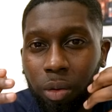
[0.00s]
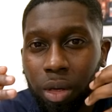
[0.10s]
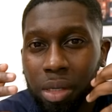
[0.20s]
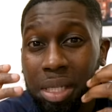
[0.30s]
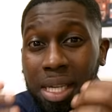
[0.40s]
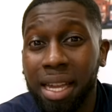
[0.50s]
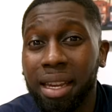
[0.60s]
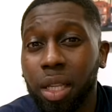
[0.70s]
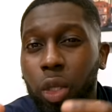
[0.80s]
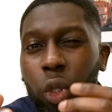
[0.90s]

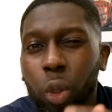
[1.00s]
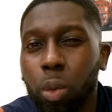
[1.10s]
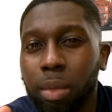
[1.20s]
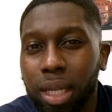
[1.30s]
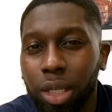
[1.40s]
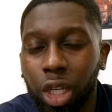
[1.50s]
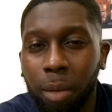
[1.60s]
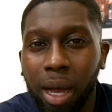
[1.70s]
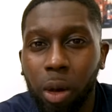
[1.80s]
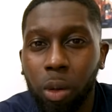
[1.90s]
concerning too much
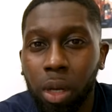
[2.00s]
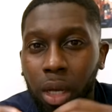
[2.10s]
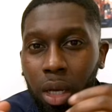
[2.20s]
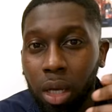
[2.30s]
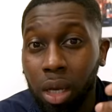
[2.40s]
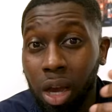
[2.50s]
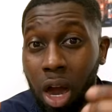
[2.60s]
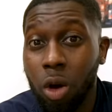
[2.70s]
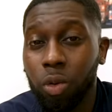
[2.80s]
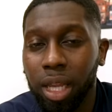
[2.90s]
about
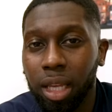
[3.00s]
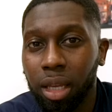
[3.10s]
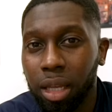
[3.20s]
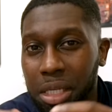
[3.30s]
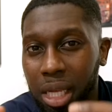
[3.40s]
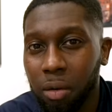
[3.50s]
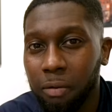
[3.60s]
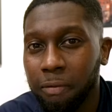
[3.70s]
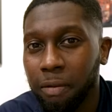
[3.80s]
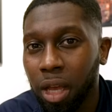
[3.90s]
coding instead
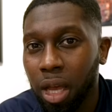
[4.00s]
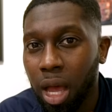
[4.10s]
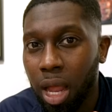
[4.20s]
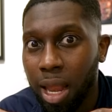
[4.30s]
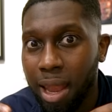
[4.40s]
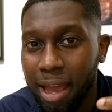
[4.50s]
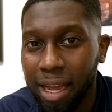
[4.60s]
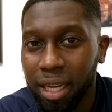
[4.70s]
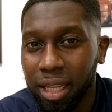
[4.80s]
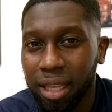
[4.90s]
of
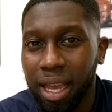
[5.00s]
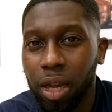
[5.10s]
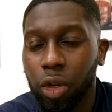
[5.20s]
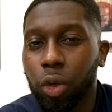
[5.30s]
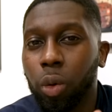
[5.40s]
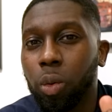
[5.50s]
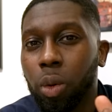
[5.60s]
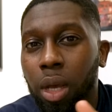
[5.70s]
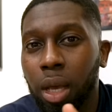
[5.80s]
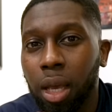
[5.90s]
learning the actual,
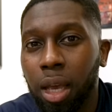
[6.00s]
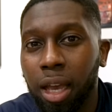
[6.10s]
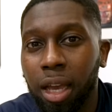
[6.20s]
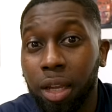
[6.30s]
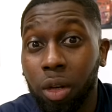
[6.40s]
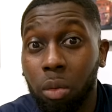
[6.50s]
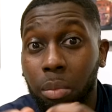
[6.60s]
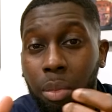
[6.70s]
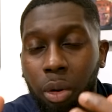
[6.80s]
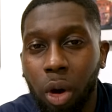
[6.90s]

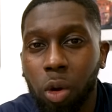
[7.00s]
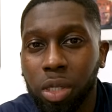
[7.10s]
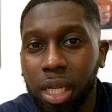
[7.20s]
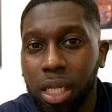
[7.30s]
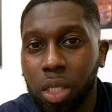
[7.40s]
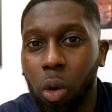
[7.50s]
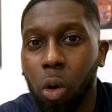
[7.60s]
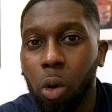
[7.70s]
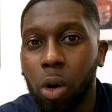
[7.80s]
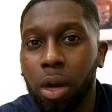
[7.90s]
process
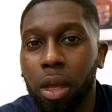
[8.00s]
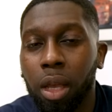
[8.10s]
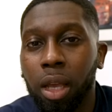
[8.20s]
or